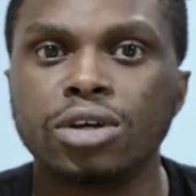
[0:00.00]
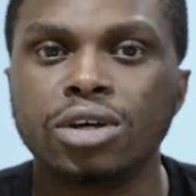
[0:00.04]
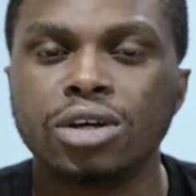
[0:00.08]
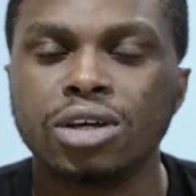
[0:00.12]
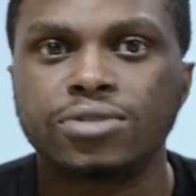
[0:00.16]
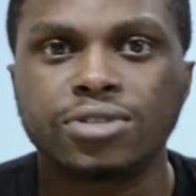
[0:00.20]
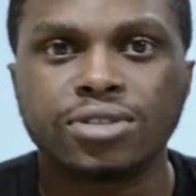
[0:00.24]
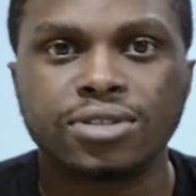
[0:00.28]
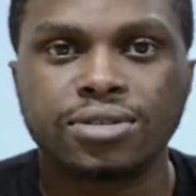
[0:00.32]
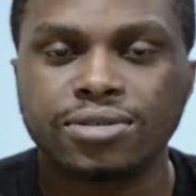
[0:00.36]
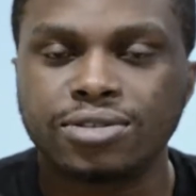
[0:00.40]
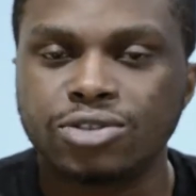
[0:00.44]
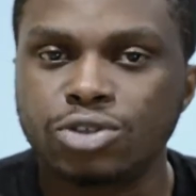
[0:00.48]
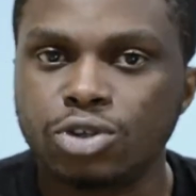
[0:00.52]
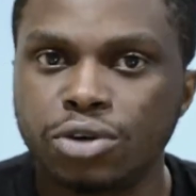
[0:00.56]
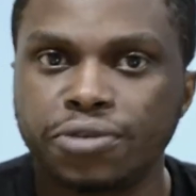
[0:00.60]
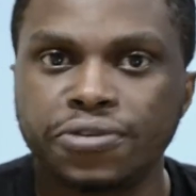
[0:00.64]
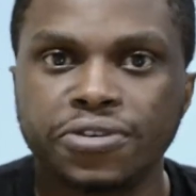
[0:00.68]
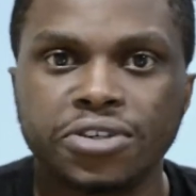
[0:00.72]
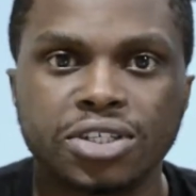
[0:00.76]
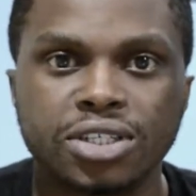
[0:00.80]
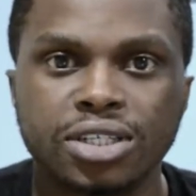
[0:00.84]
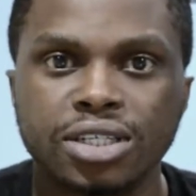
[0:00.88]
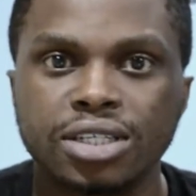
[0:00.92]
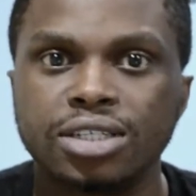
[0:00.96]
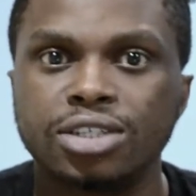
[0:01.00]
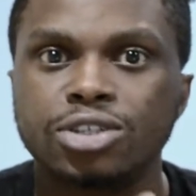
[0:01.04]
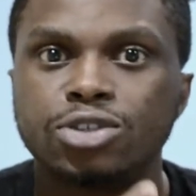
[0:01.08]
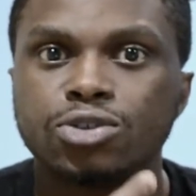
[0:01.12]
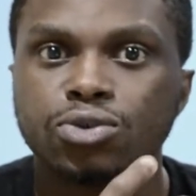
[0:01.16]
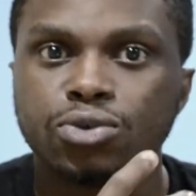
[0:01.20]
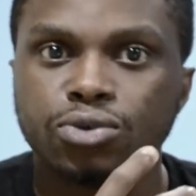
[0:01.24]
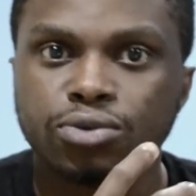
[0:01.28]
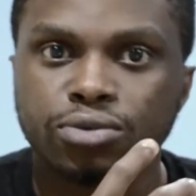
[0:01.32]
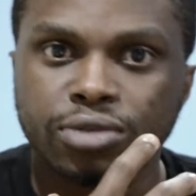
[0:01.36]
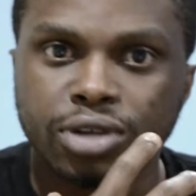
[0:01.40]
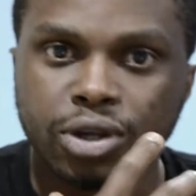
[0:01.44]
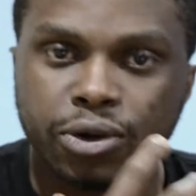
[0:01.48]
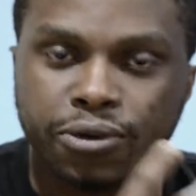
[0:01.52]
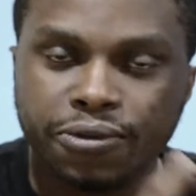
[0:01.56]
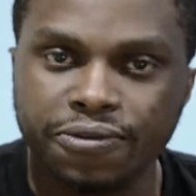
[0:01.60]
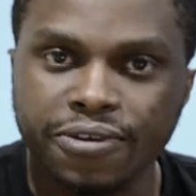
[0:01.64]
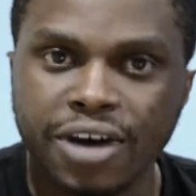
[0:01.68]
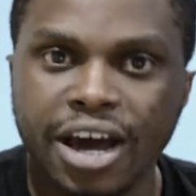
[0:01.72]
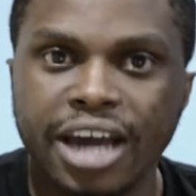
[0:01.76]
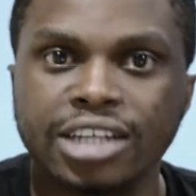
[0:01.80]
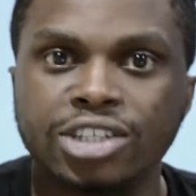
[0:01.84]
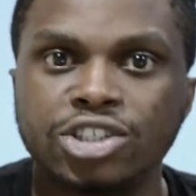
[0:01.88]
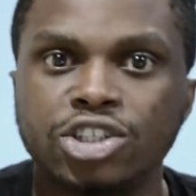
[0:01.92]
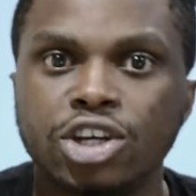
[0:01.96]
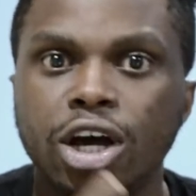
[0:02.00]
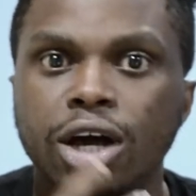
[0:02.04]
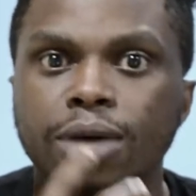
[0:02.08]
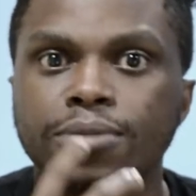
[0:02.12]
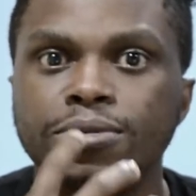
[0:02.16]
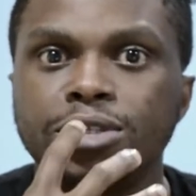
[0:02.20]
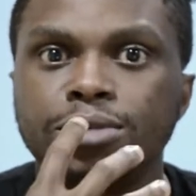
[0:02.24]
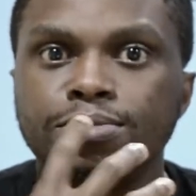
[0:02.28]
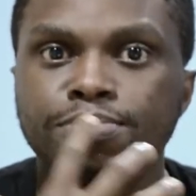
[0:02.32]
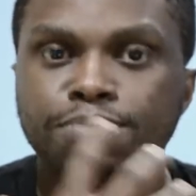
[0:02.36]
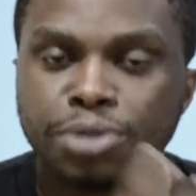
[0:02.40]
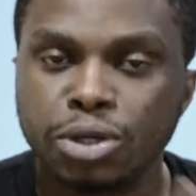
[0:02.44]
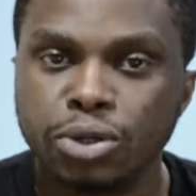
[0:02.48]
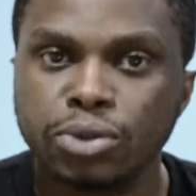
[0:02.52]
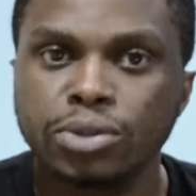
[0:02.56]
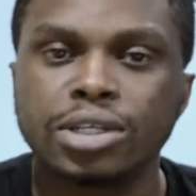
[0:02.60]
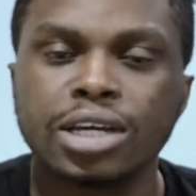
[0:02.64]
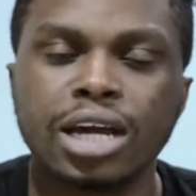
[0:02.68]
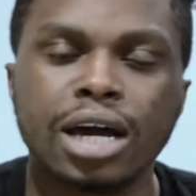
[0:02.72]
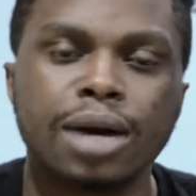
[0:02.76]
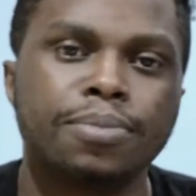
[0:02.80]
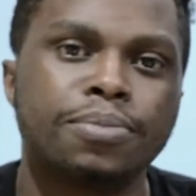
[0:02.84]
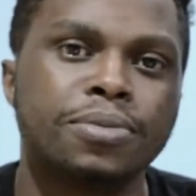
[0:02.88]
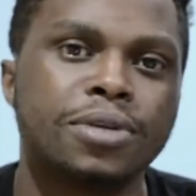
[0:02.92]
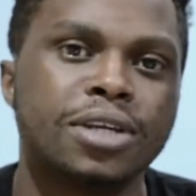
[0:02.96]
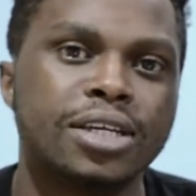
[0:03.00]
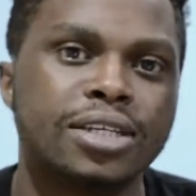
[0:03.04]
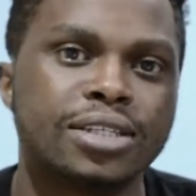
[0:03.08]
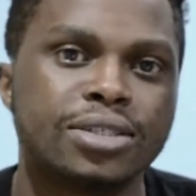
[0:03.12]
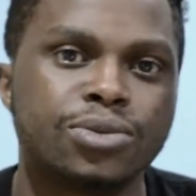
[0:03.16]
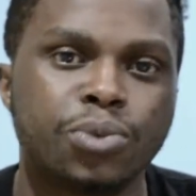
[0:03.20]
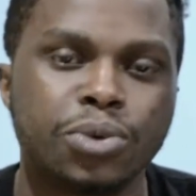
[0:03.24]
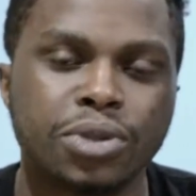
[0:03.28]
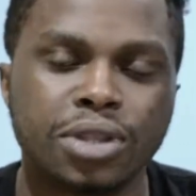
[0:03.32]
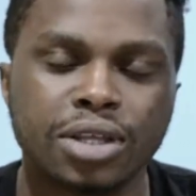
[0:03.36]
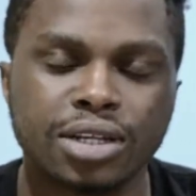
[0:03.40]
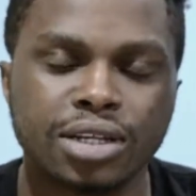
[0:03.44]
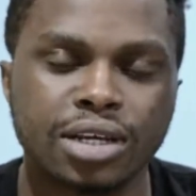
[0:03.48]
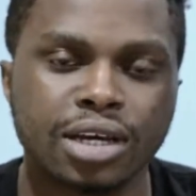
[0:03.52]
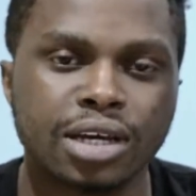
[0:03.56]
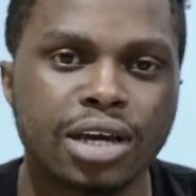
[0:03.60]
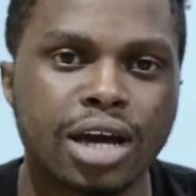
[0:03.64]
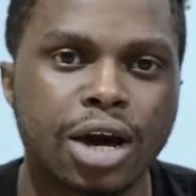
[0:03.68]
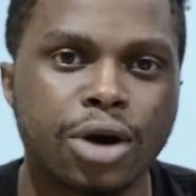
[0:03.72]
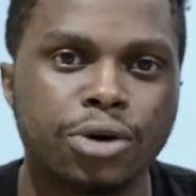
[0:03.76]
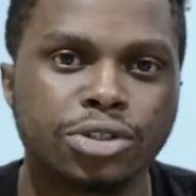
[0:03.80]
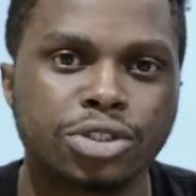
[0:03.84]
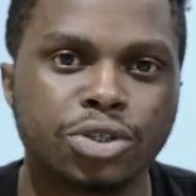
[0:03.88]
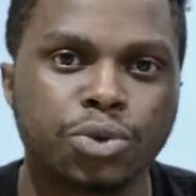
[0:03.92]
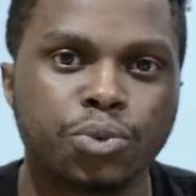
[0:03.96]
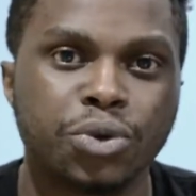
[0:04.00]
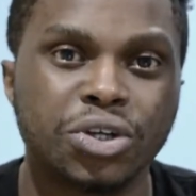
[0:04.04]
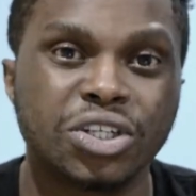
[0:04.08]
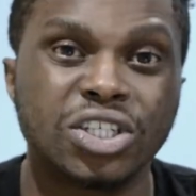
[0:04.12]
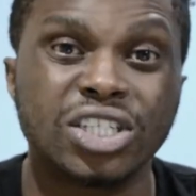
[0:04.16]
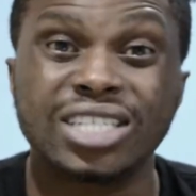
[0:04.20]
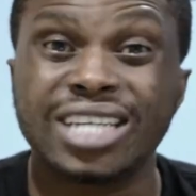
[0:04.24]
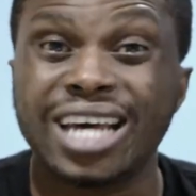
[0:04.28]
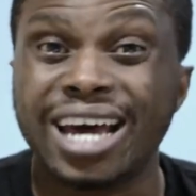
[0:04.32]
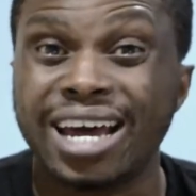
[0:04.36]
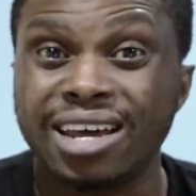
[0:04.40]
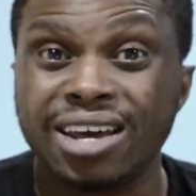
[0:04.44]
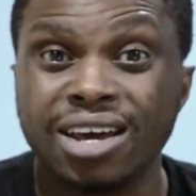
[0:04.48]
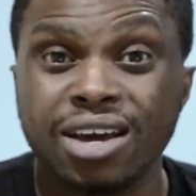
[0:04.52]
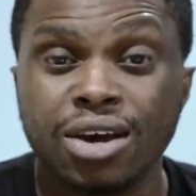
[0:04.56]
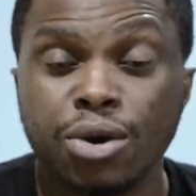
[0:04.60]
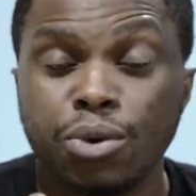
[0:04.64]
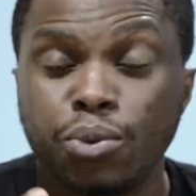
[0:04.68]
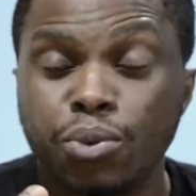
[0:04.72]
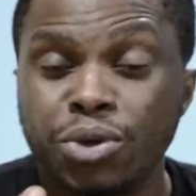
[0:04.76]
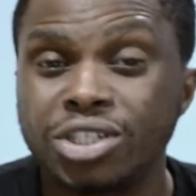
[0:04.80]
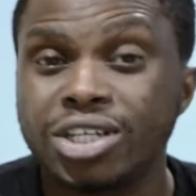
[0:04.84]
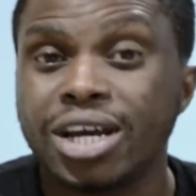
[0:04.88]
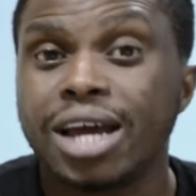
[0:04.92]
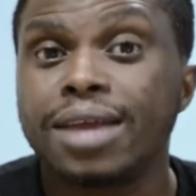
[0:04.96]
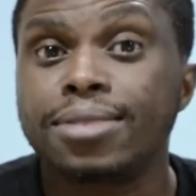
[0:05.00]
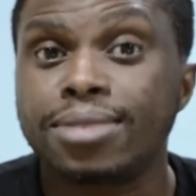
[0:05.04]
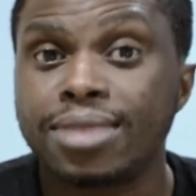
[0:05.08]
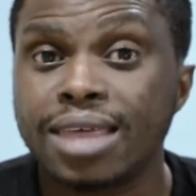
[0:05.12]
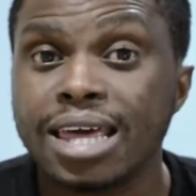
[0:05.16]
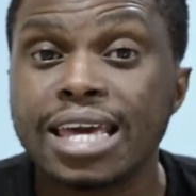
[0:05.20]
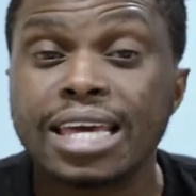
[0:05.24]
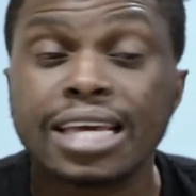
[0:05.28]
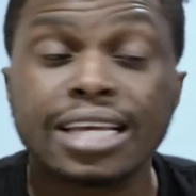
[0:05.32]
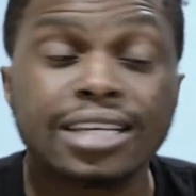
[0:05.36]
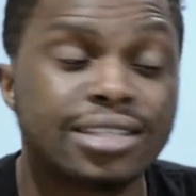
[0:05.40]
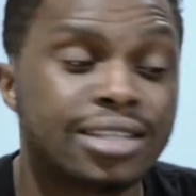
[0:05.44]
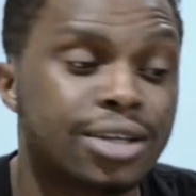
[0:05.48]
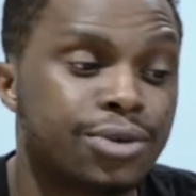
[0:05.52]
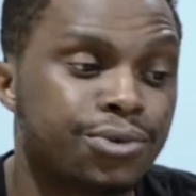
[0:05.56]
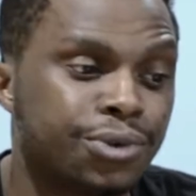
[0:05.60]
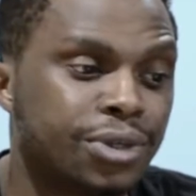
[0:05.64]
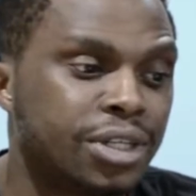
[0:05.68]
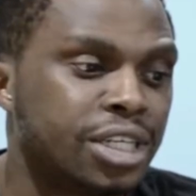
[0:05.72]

services, to, you know, find jobs and build companies within their country, which I think is a